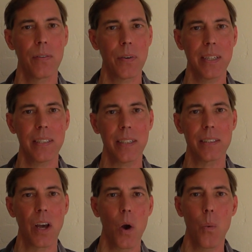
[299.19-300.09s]
For
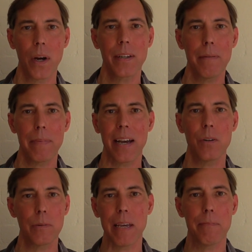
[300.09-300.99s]
instance, what
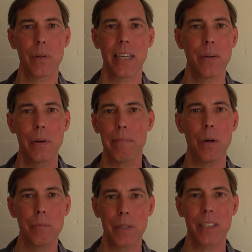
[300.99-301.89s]
compelled people in
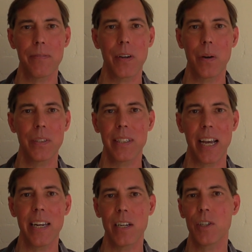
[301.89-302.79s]
remote Pacific
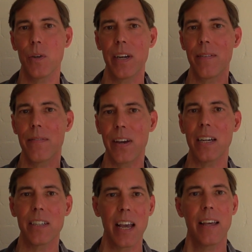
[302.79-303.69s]
Oceania to
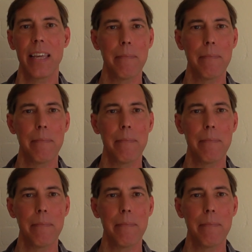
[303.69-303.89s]
invent the